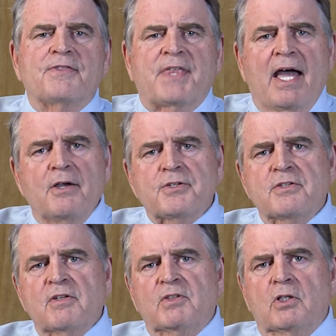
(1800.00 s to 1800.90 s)

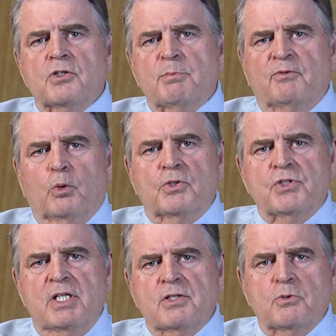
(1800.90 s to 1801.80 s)
Thousands of years before
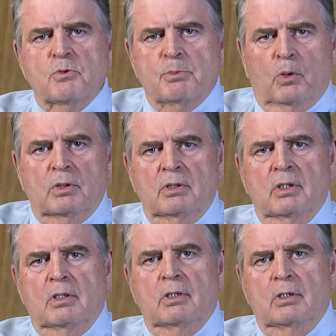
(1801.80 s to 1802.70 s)
Jesus was born,
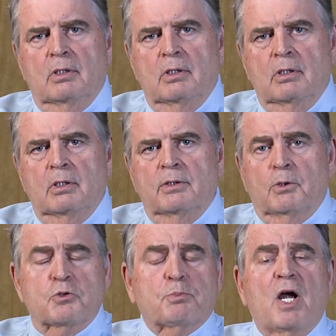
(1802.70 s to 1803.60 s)
there
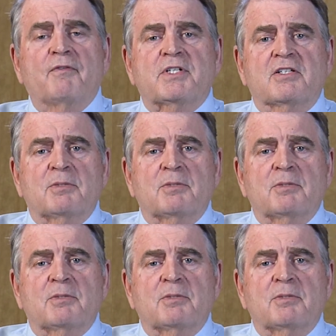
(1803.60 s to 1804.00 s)
was prophecies